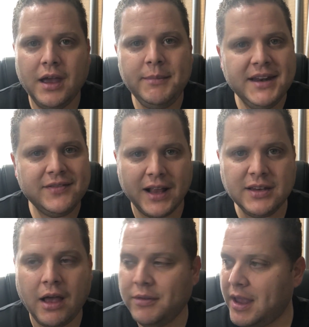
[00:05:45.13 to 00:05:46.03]
I mean, if
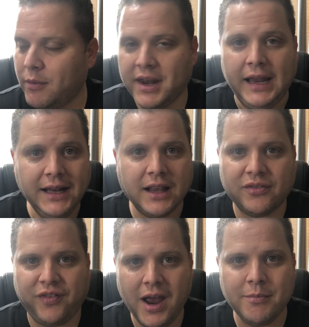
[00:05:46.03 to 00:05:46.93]
that's how they want to eat,
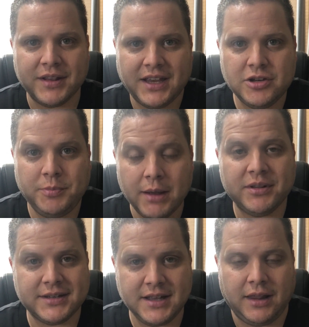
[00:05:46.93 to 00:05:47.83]
that's fine, but they should be
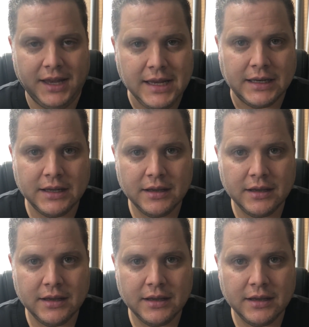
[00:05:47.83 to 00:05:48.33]
able to still eat.